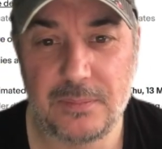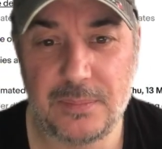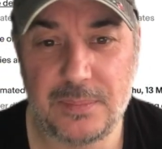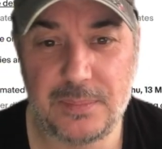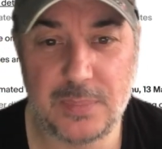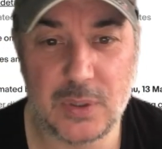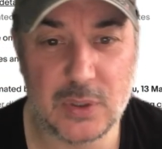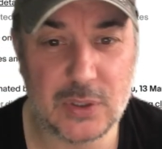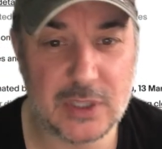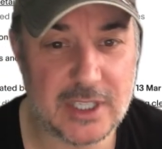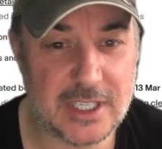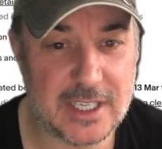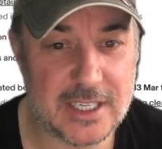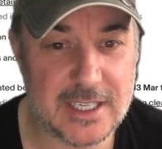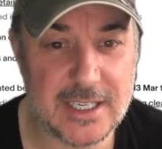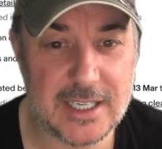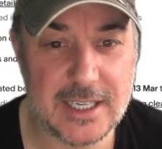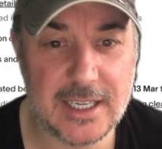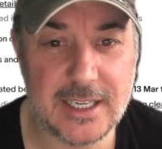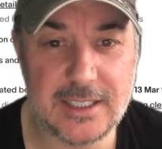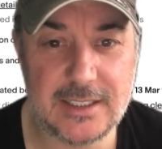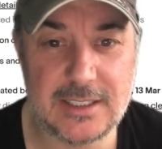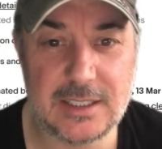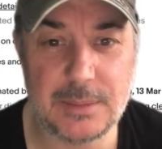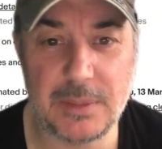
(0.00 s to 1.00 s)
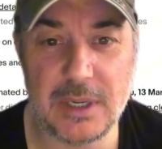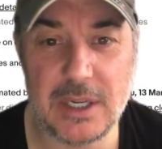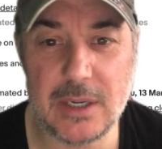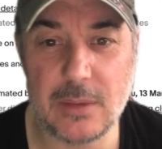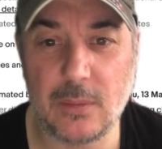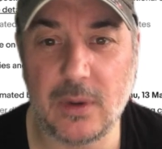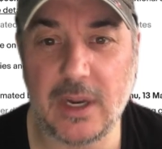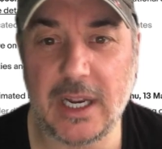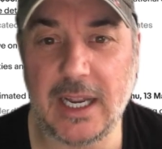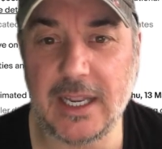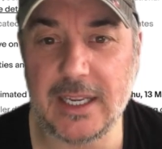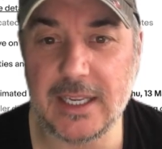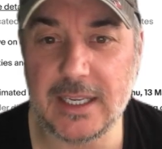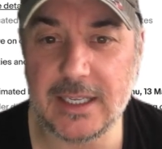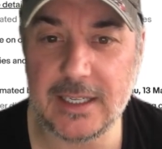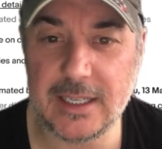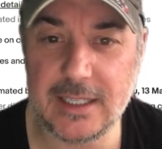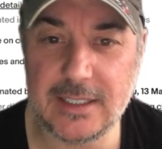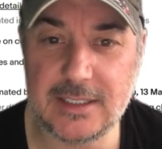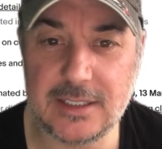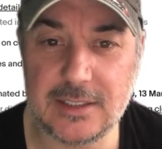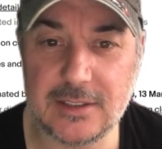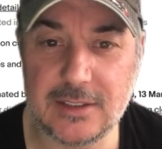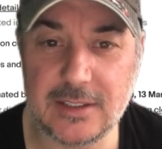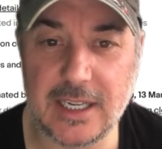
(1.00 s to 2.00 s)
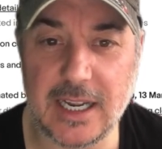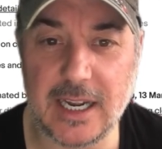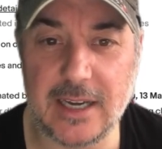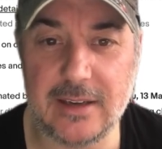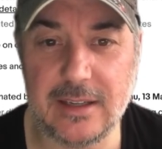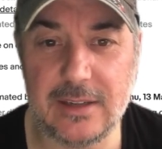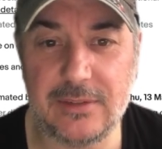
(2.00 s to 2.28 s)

But you need to be aware, you need to look out.